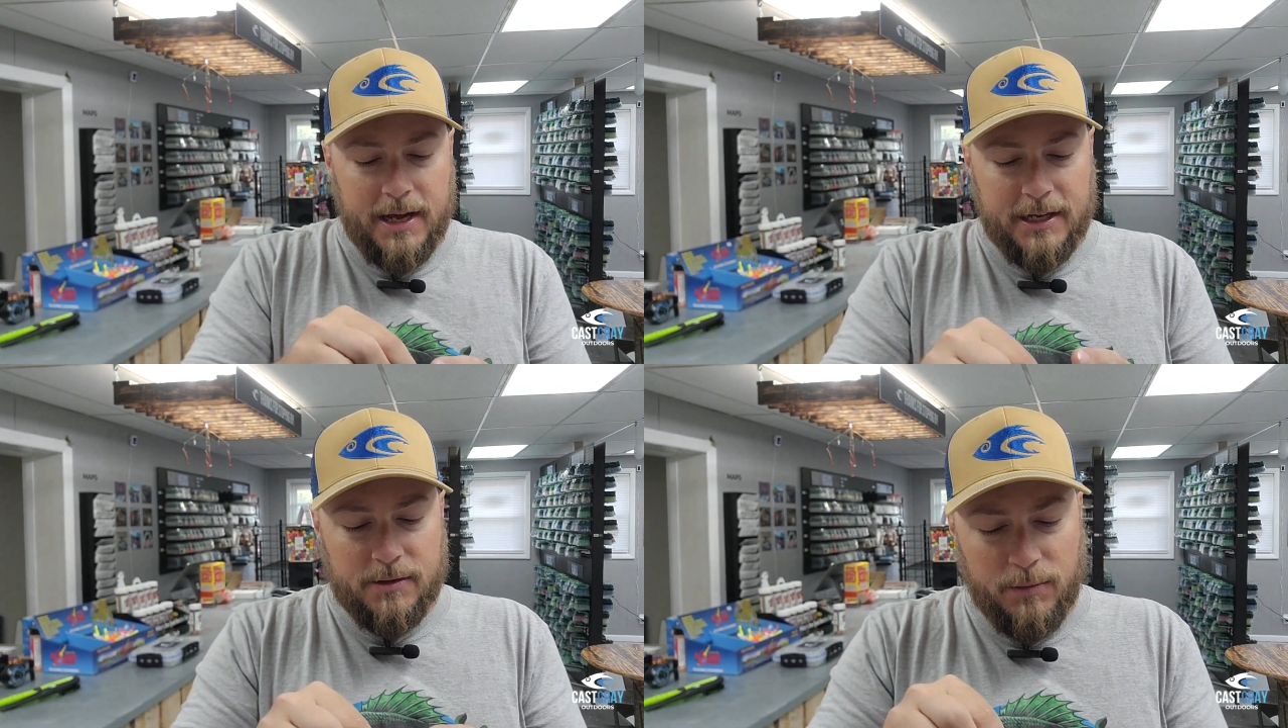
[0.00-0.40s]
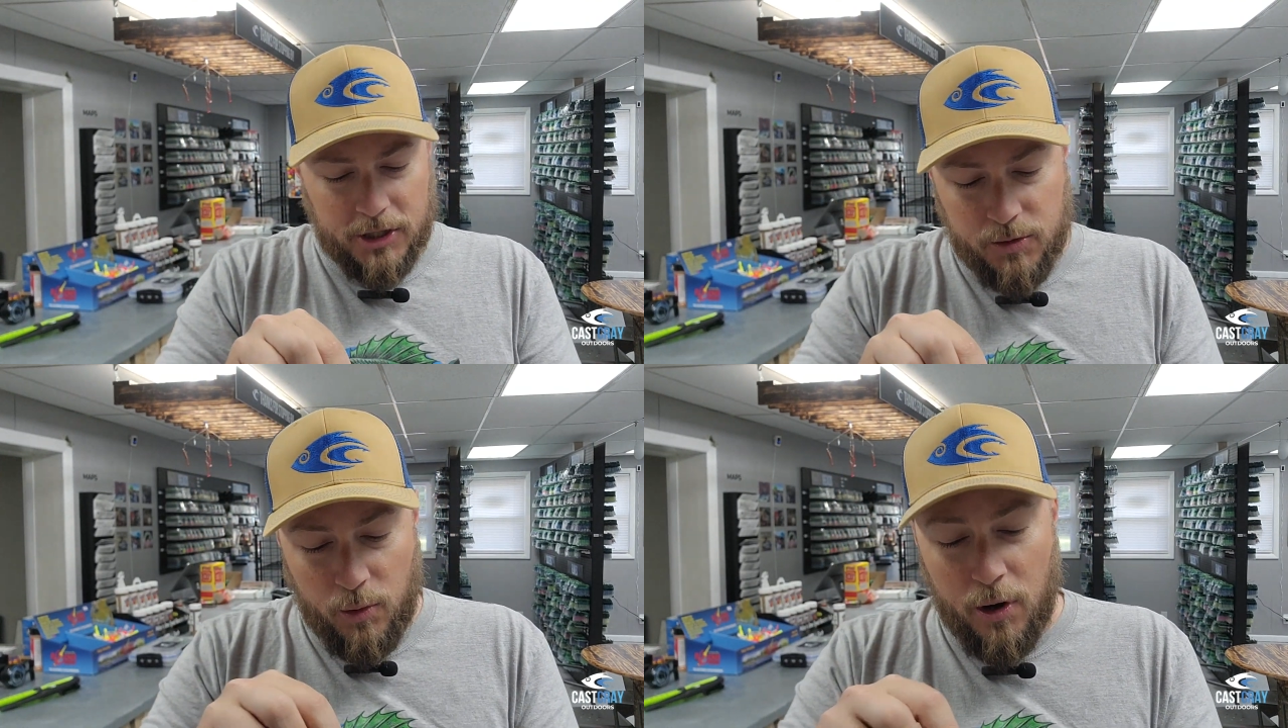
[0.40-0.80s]
It's
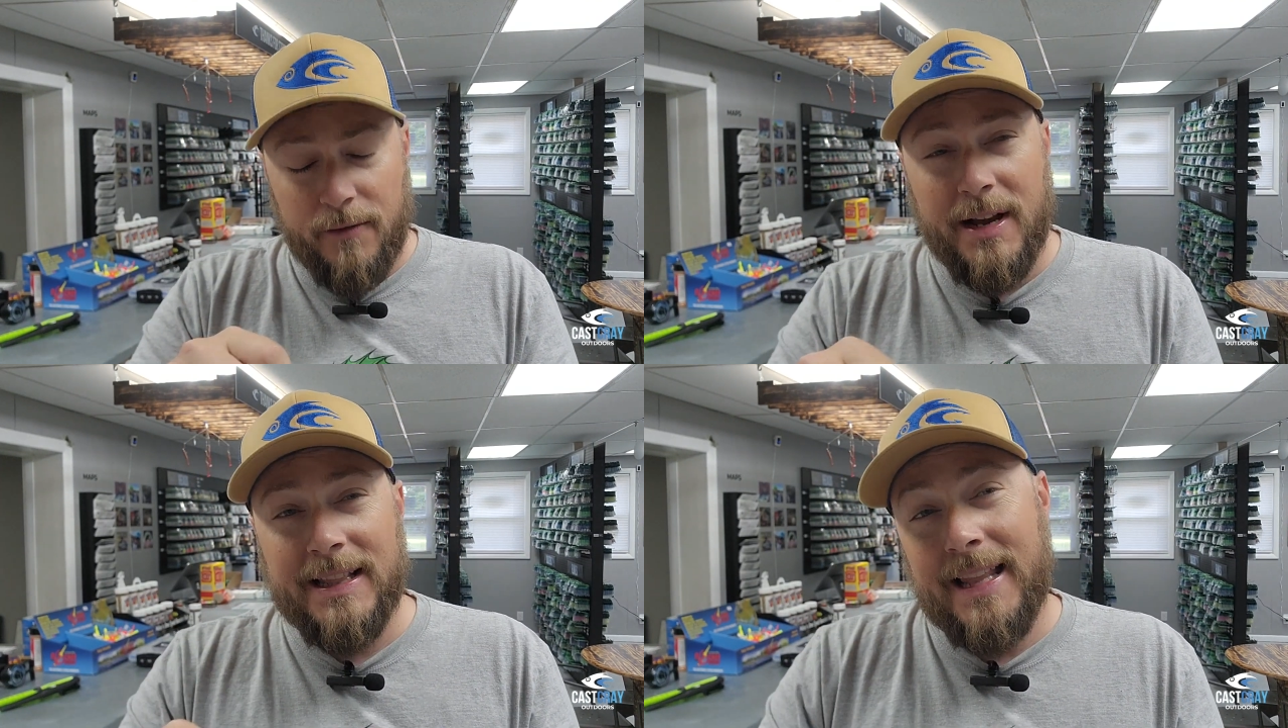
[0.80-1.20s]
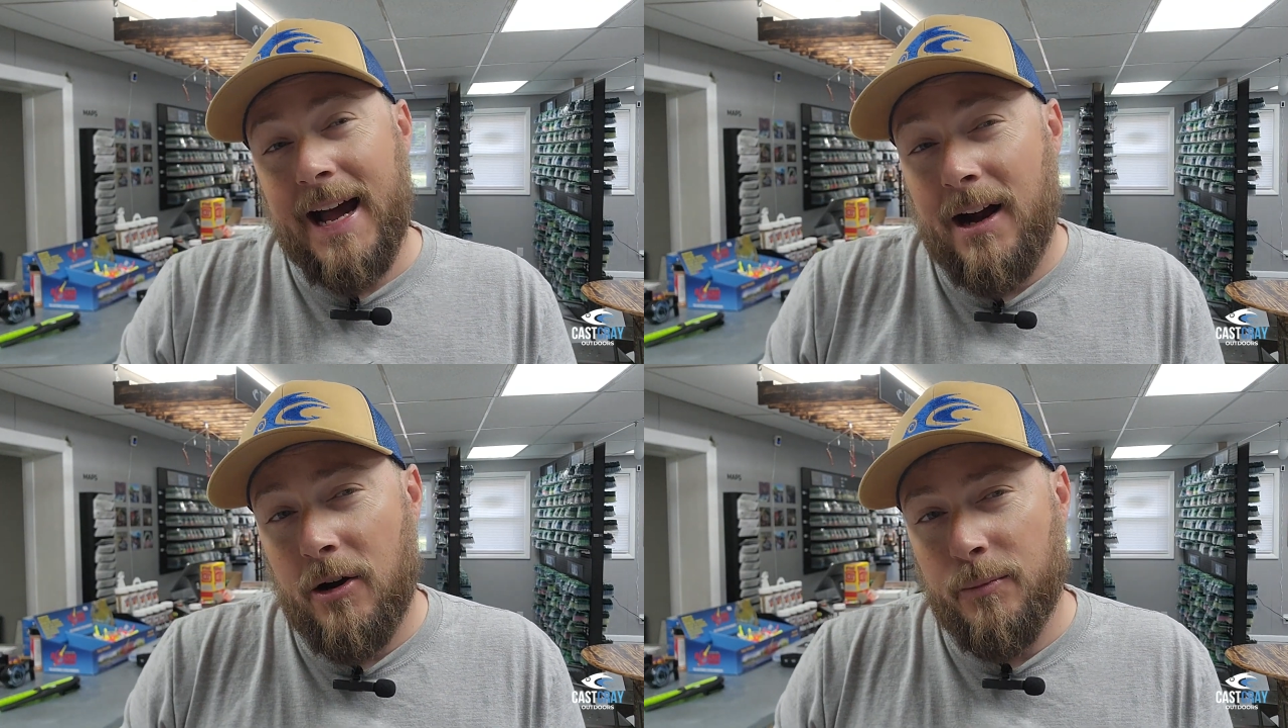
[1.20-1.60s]
much more of a
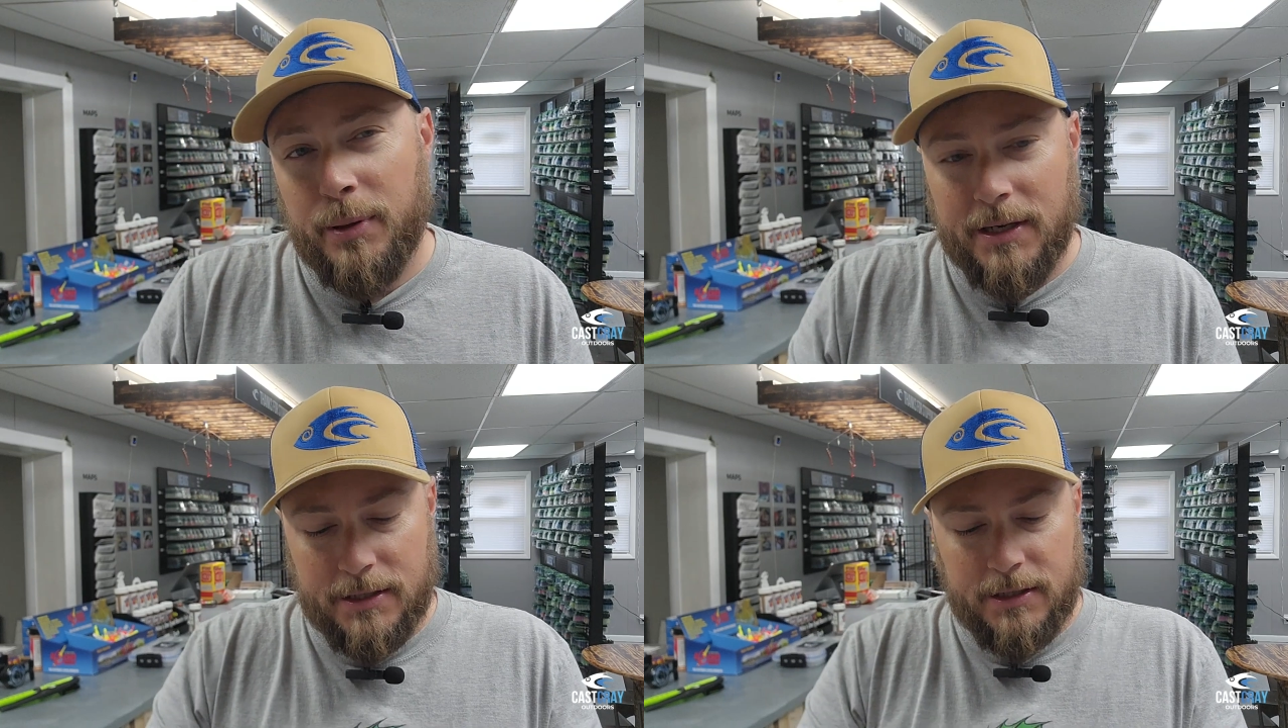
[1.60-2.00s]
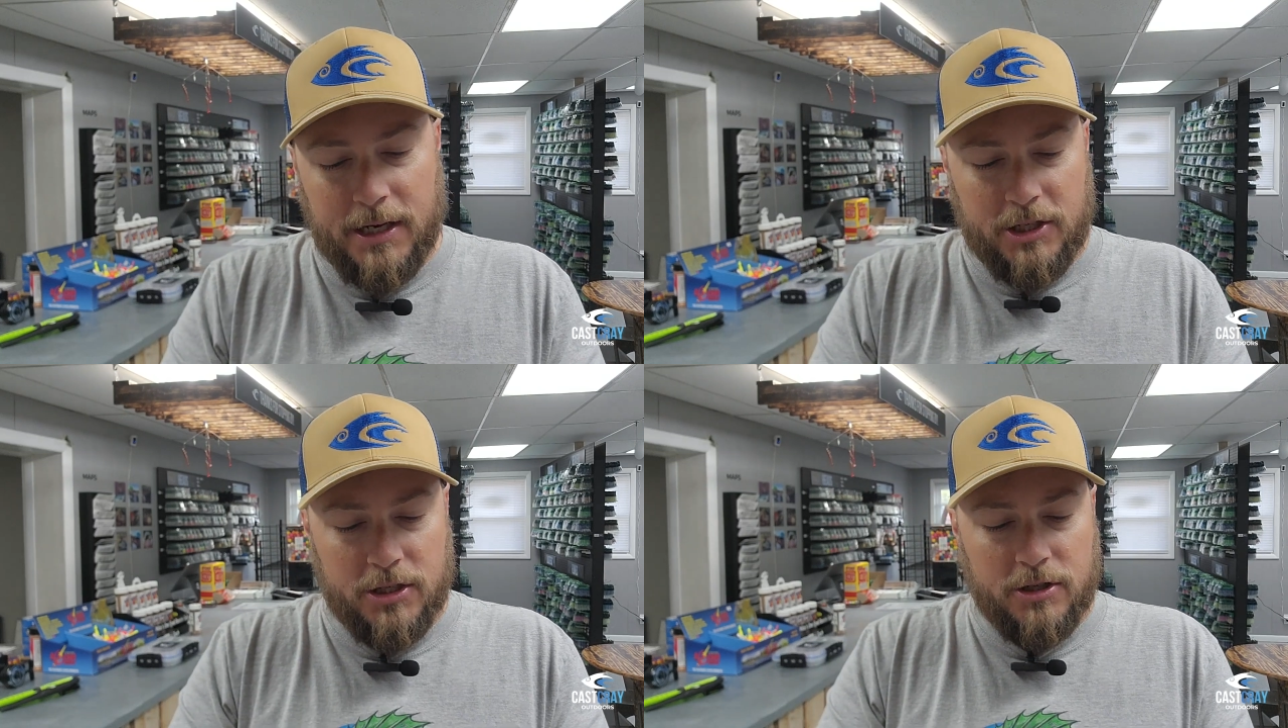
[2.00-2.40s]
loud
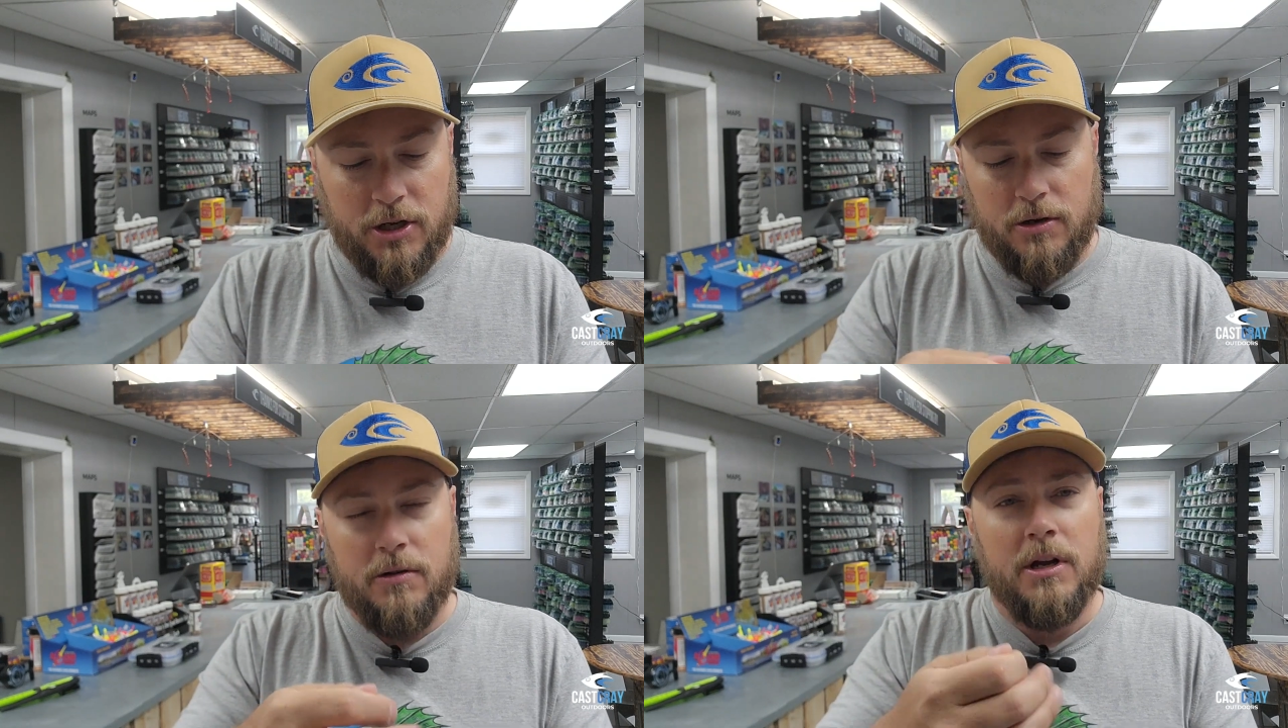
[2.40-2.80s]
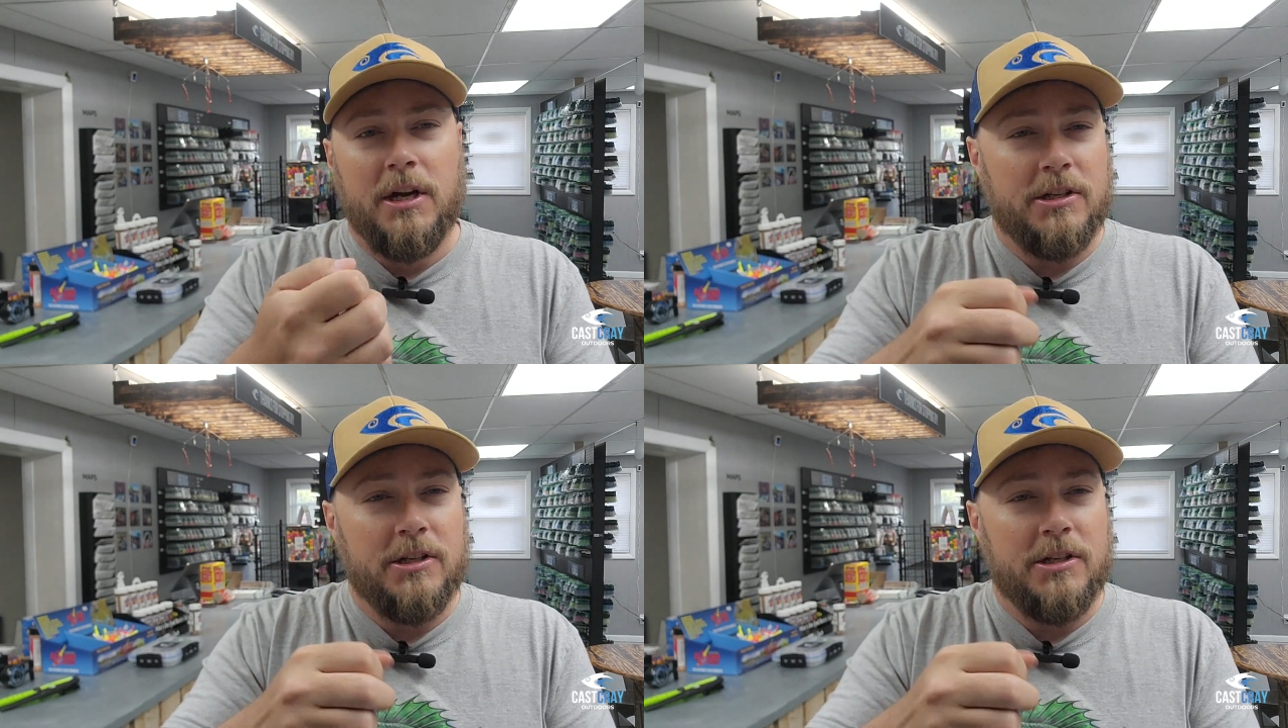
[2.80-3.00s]
presentation too.